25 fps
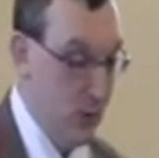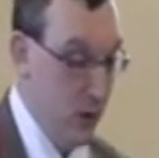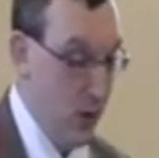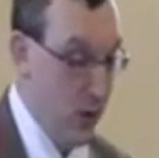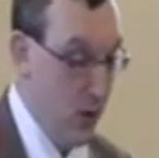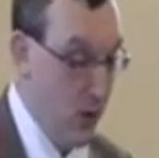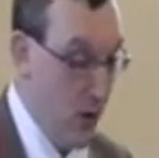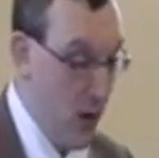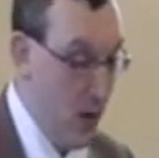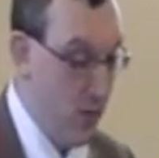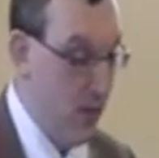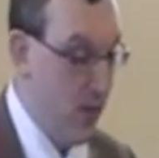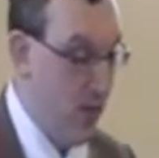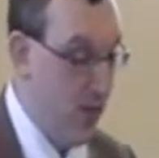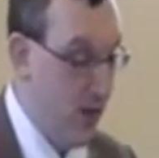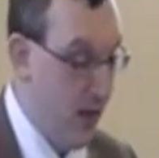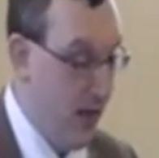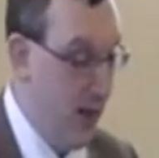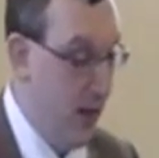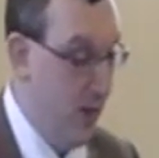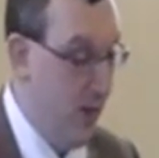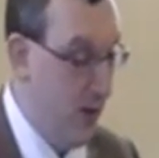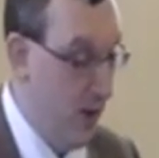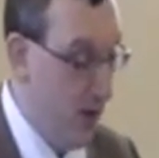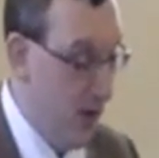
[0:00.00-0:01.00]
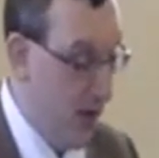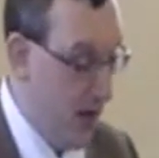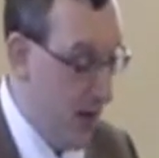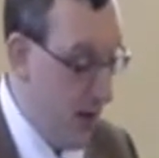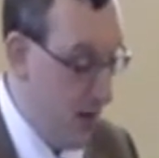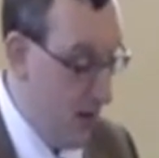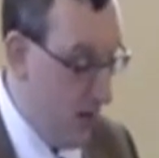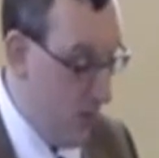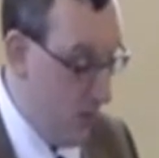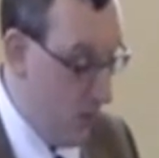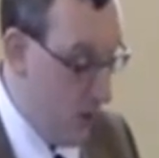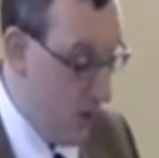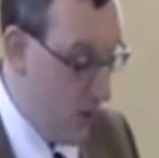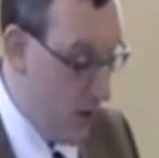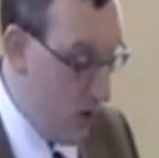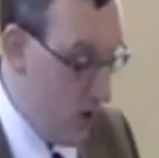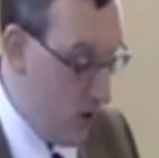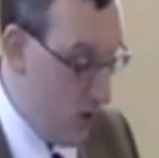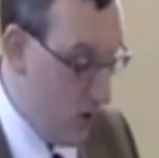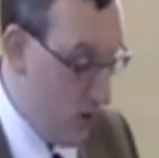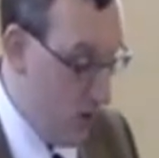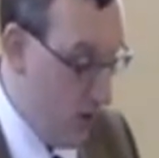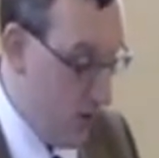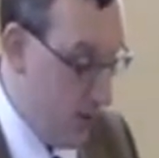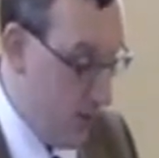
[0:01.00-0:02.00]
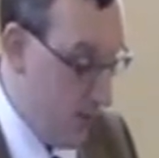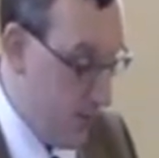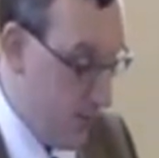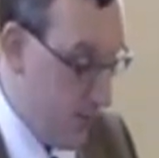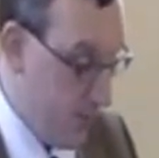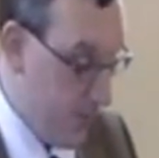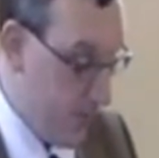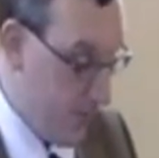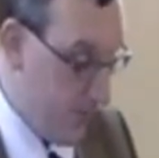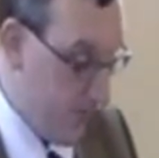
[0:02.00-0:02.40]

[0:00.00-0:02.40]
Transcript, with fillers: We don't often think about that, but we should.